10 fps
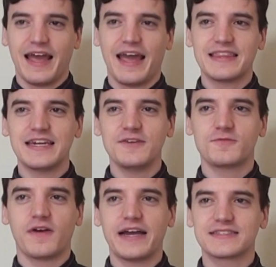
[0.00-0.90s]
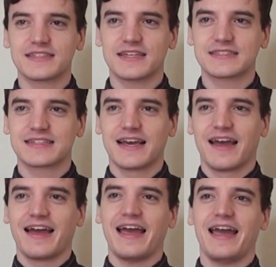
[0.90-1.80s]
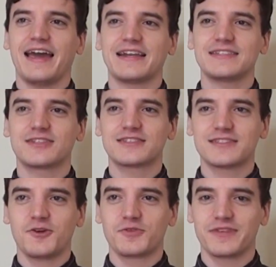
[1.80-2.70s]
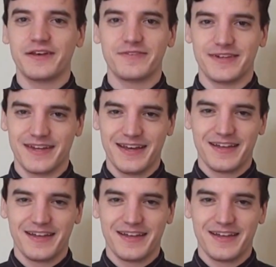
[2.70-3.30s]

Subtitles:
and then he finds us, and he's just so livid.